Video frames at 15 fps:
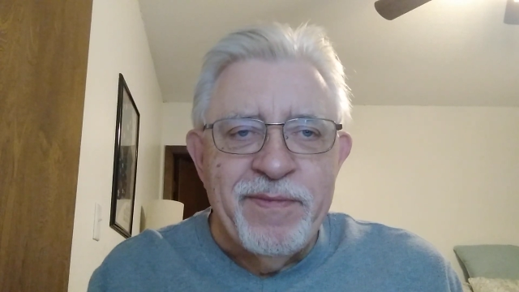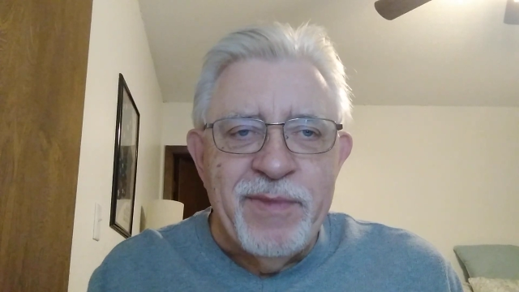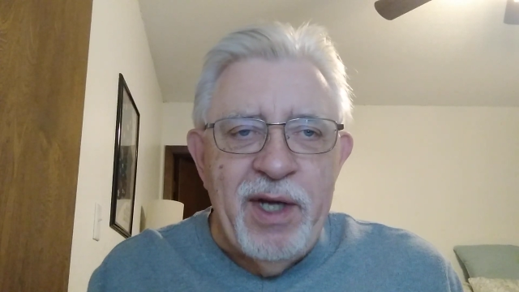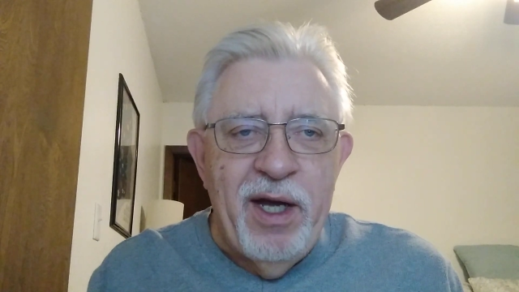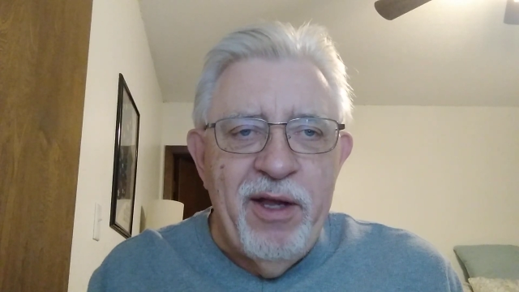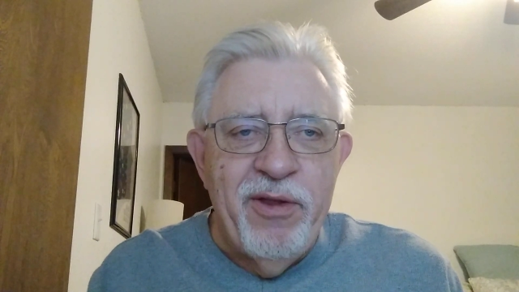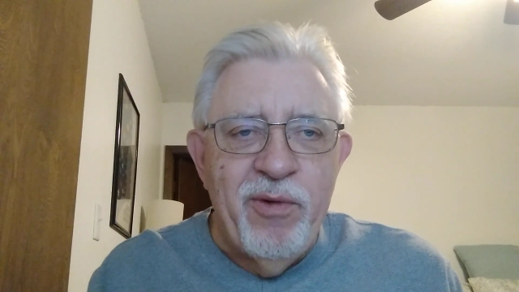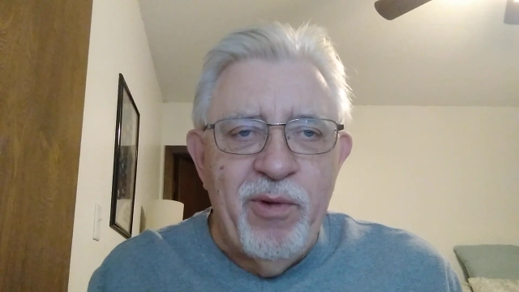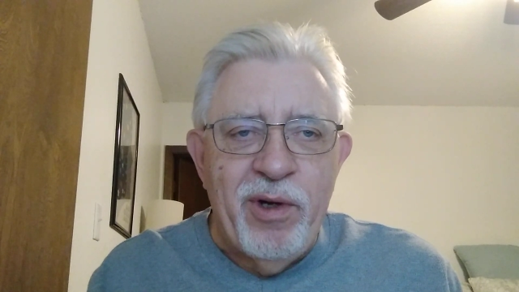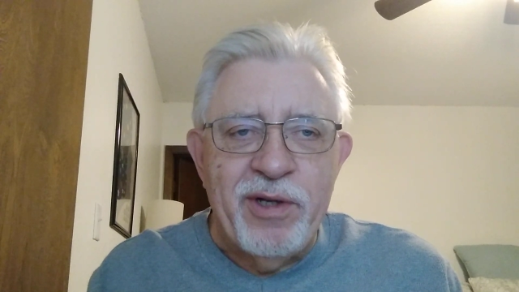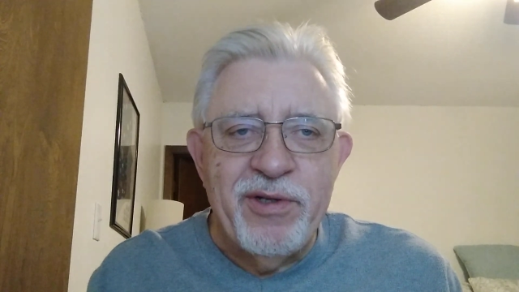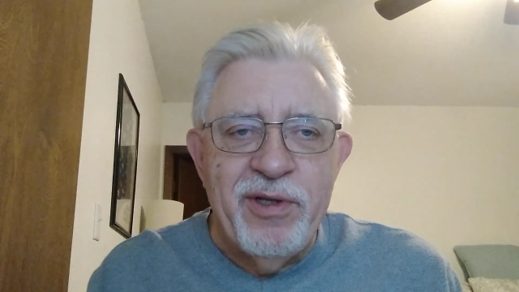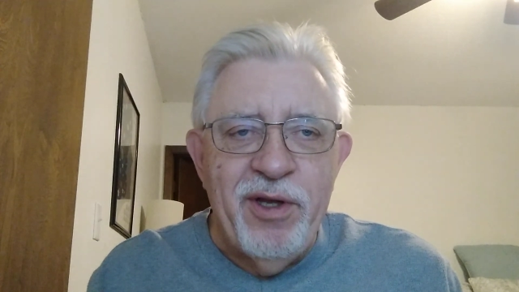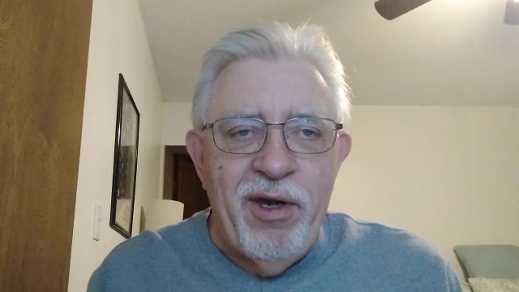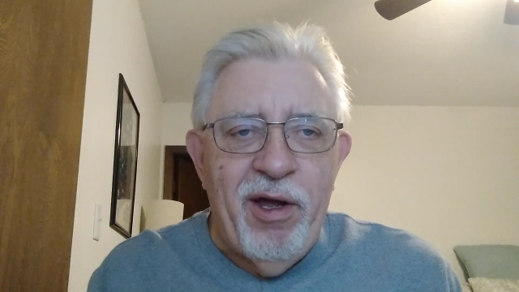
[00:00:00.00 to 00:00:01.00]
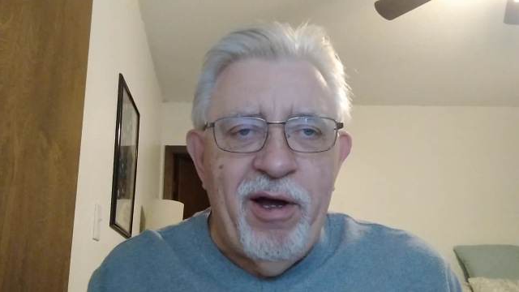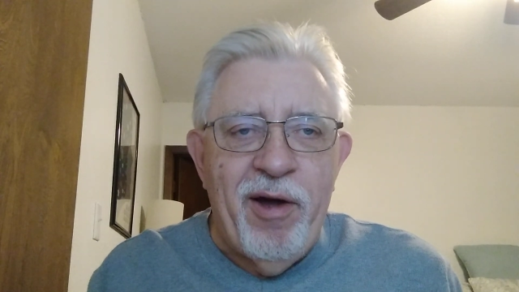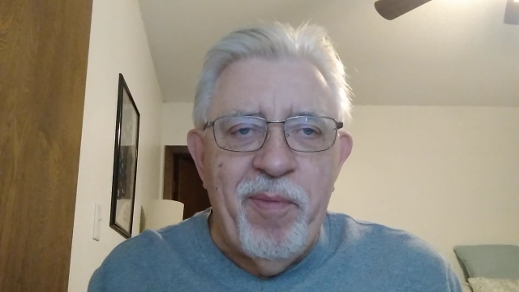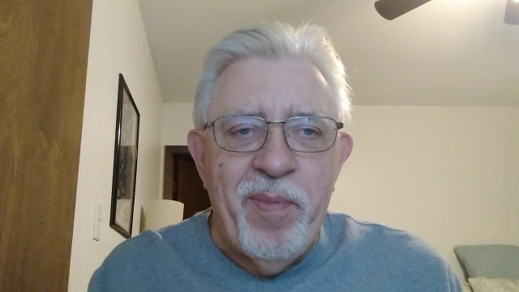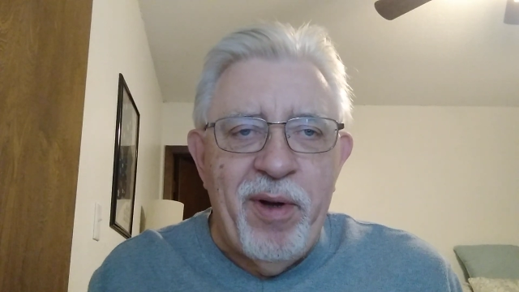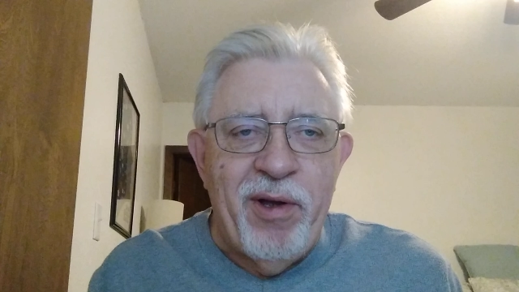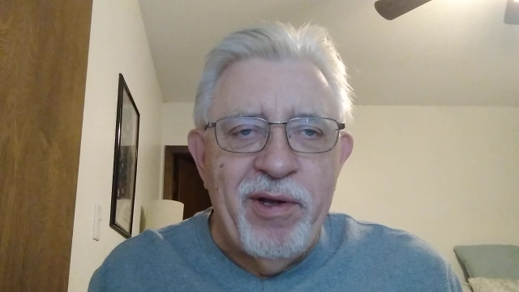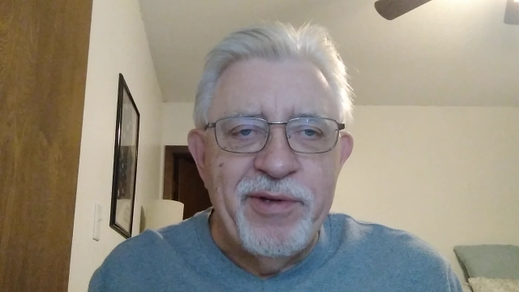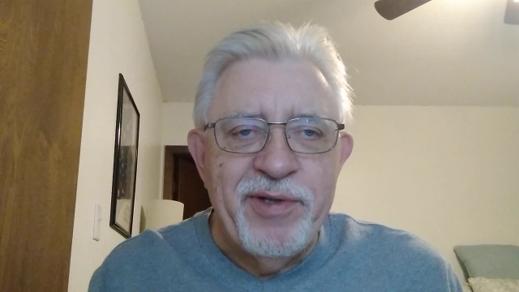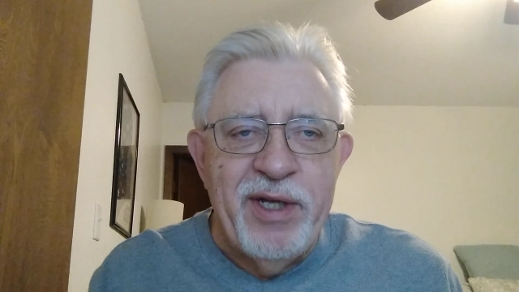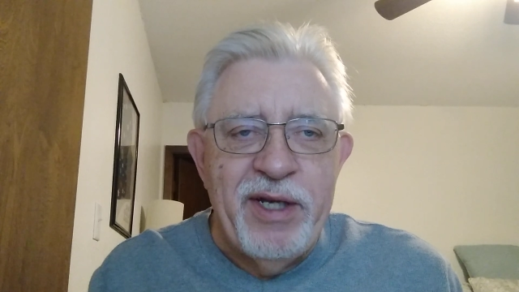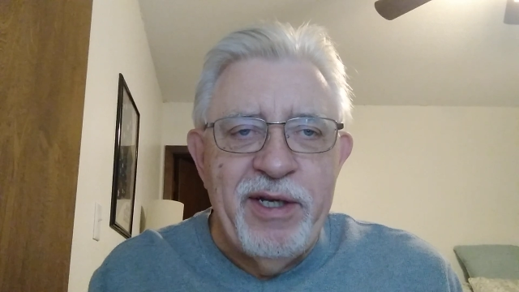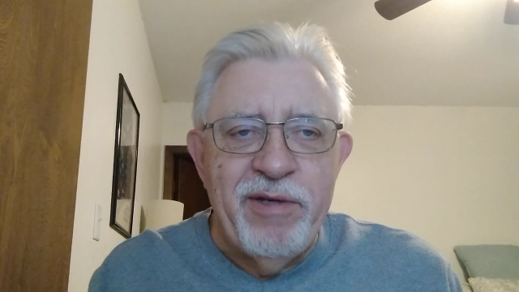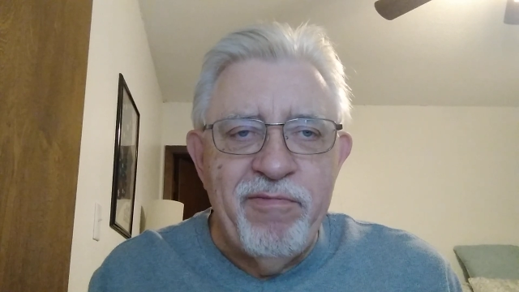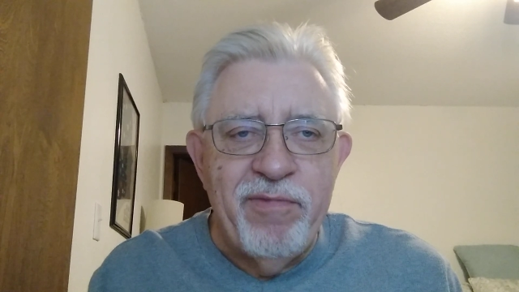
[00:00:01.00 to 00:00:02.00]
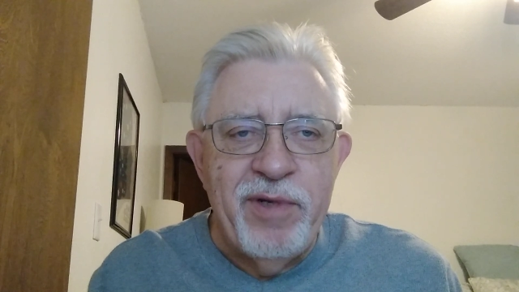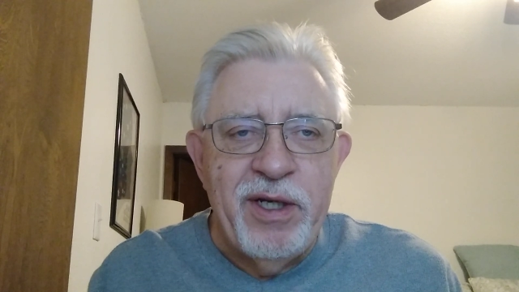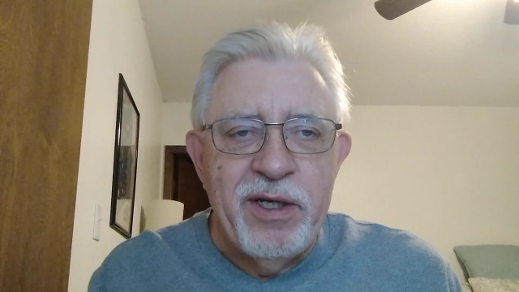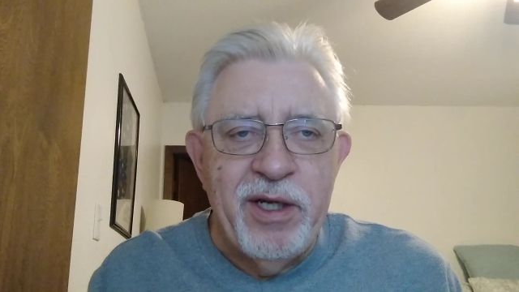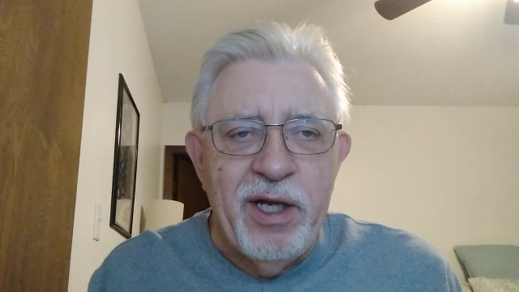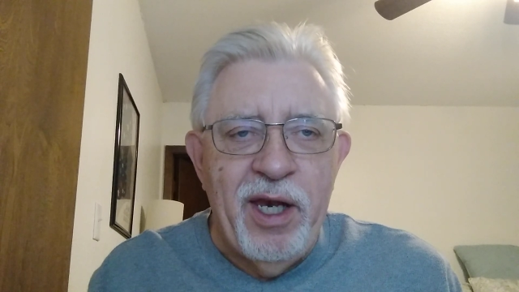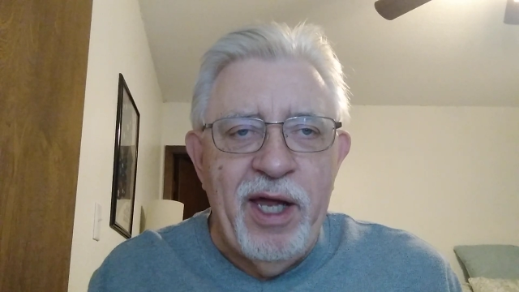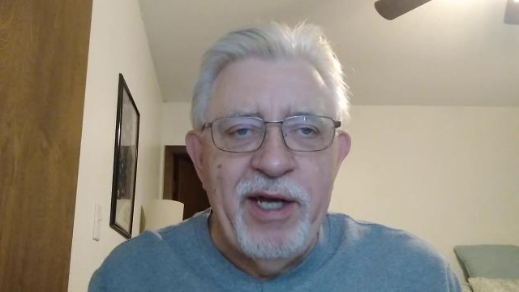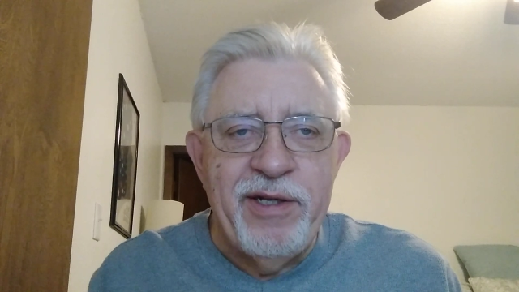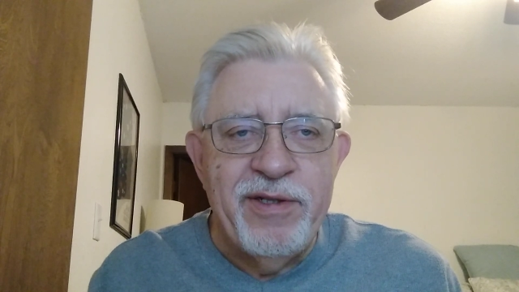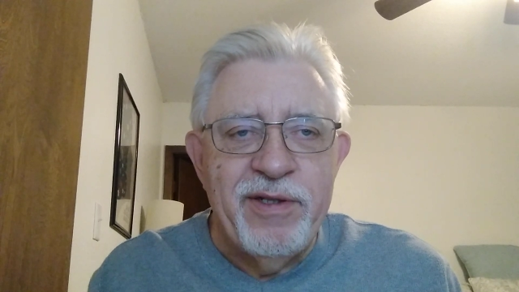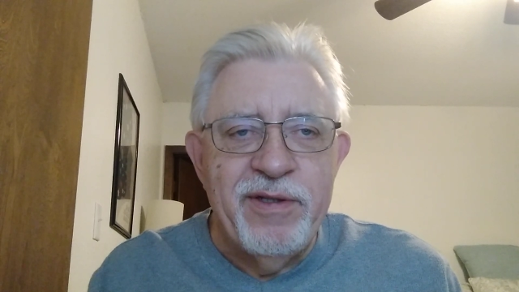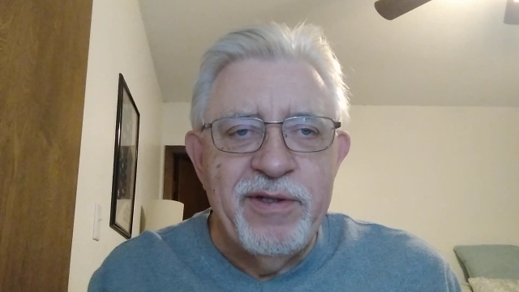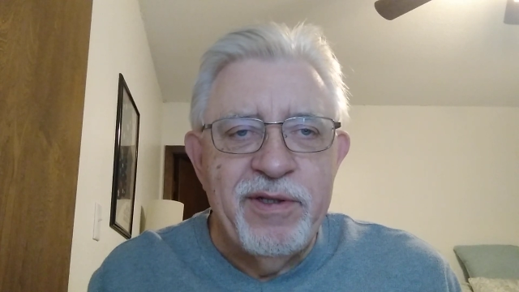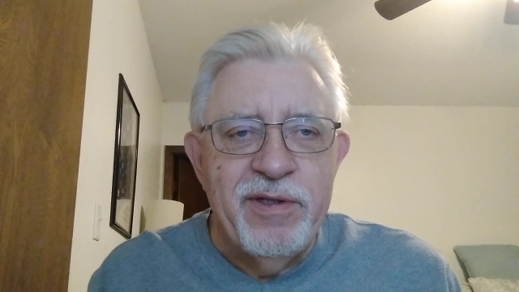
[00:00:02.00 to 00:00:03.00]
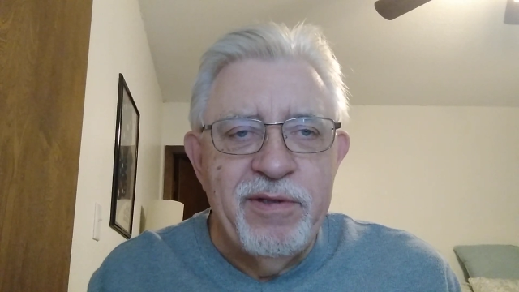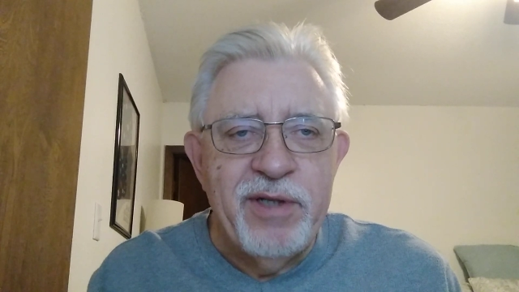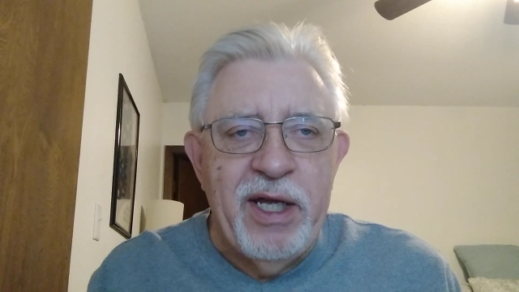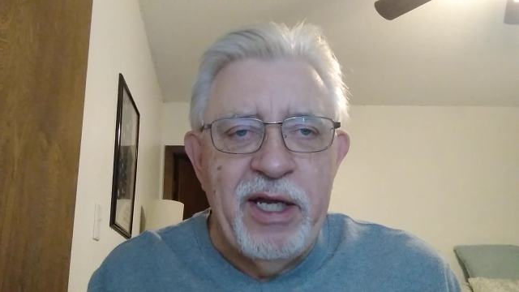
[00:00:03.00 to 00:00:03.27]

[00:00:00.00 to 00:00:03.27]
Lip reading: The works of the law, Paul said in Galatians,